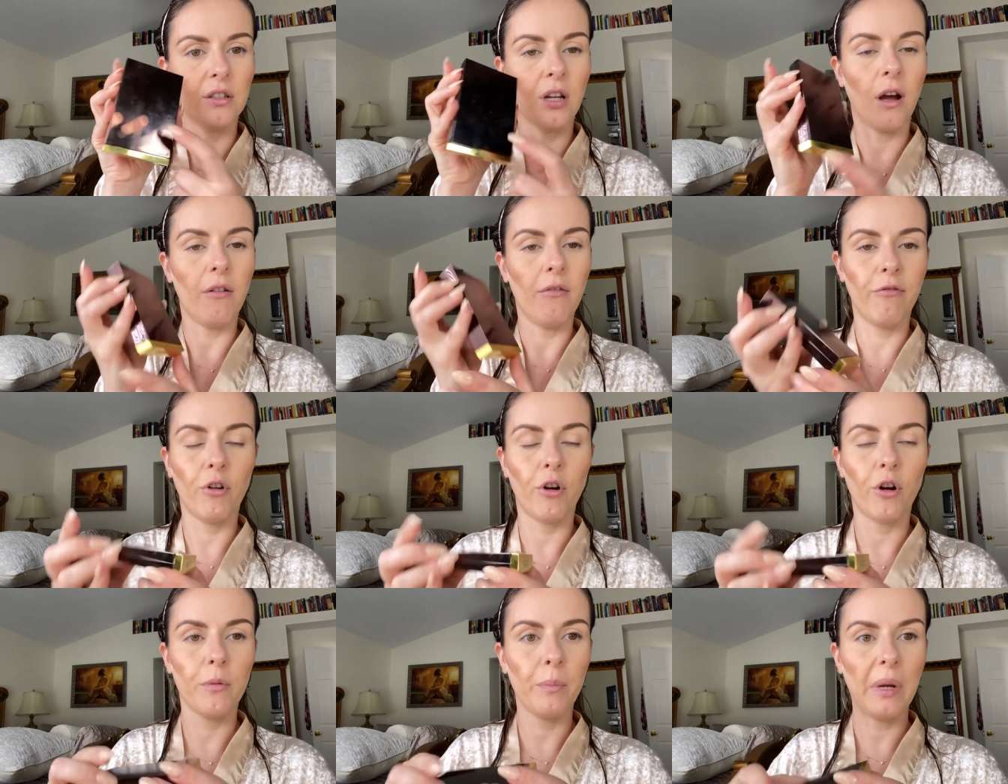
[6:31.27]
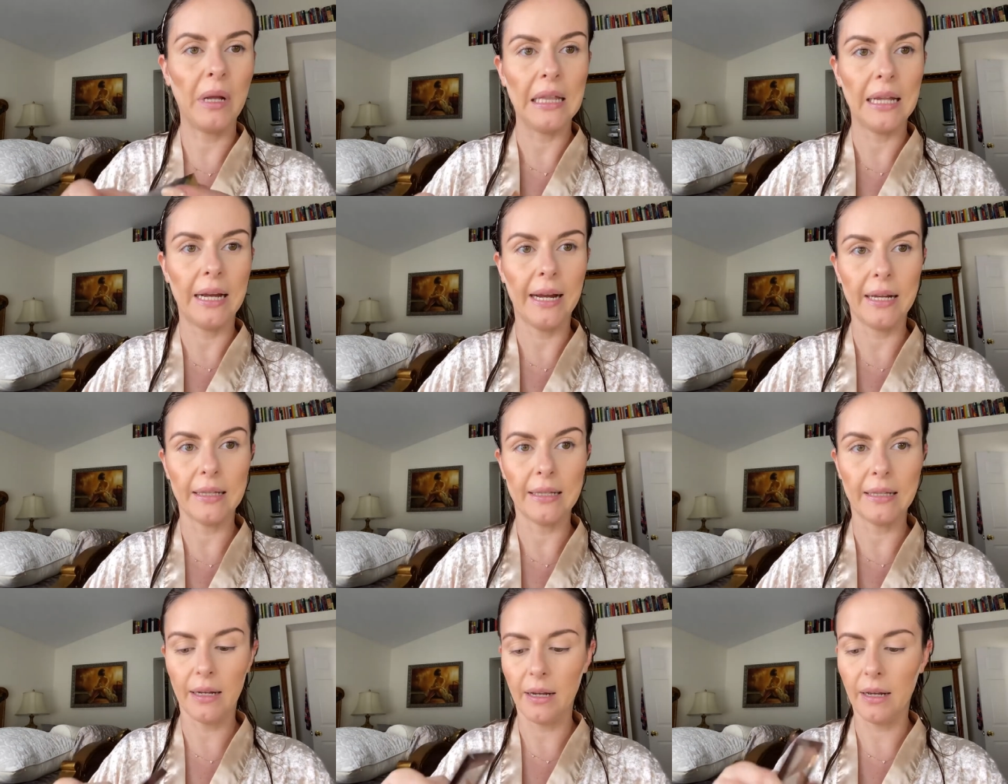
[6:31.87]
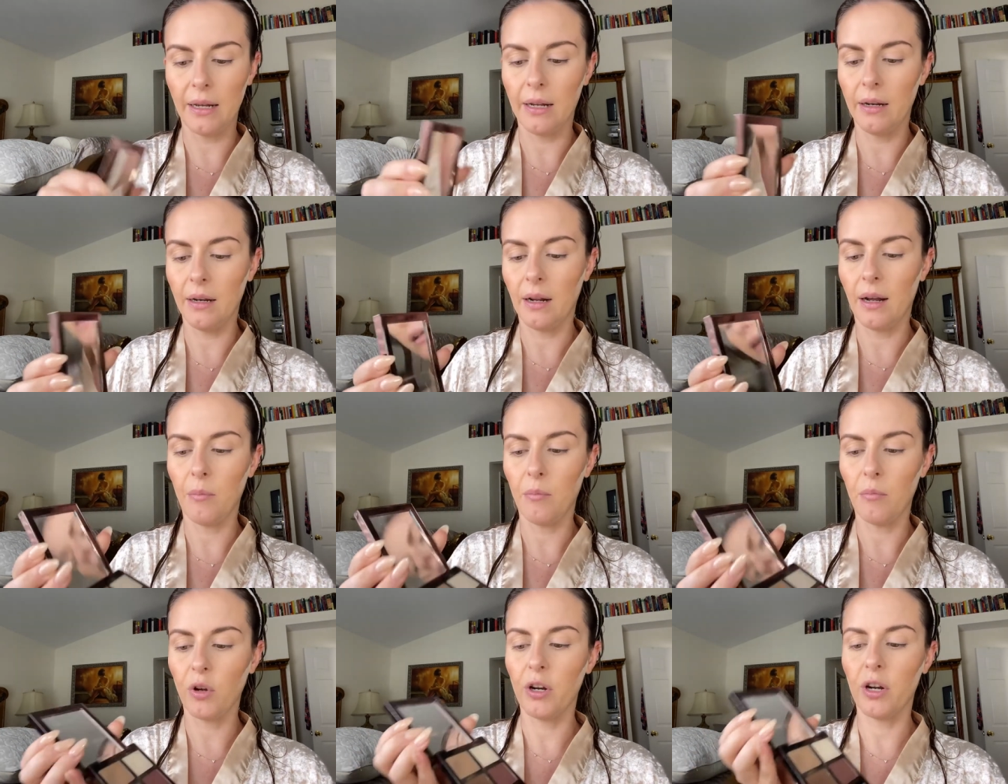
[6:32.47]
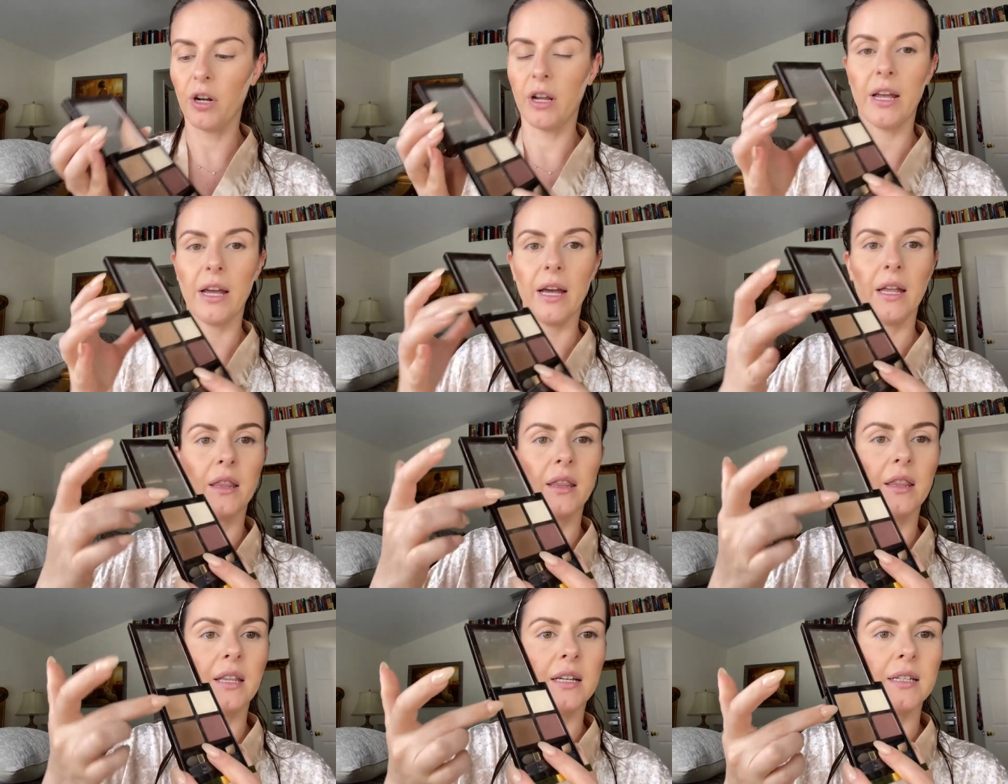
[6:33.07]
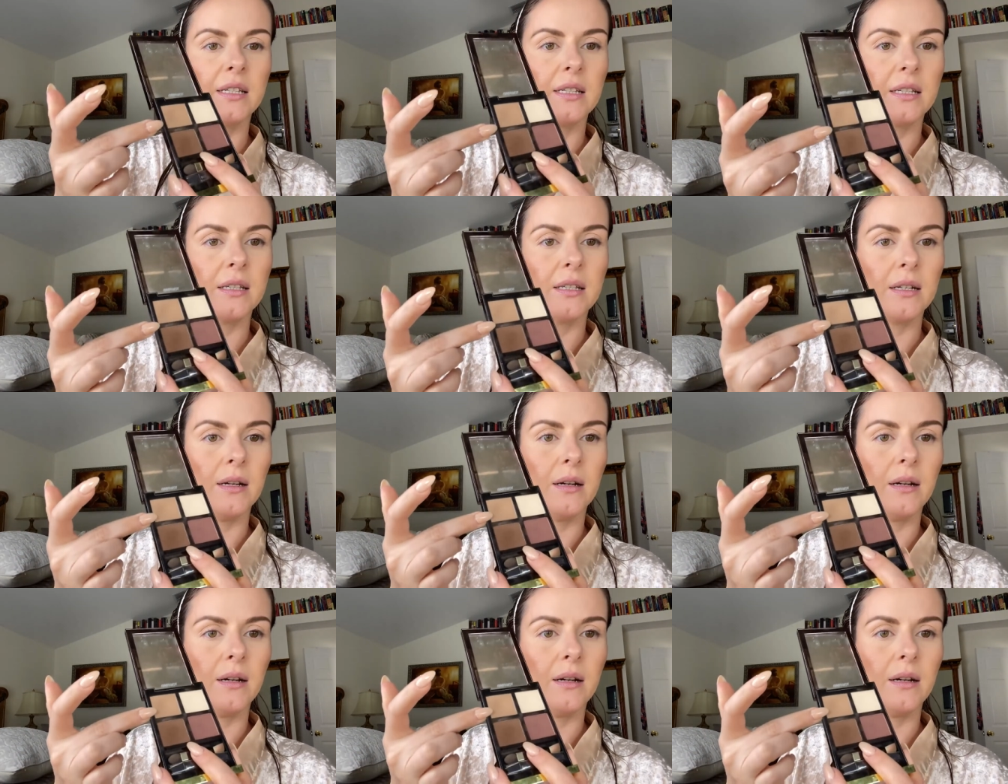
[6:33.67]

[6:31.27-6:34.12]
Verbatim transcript: Tom Ford palette, and I'm gonna get this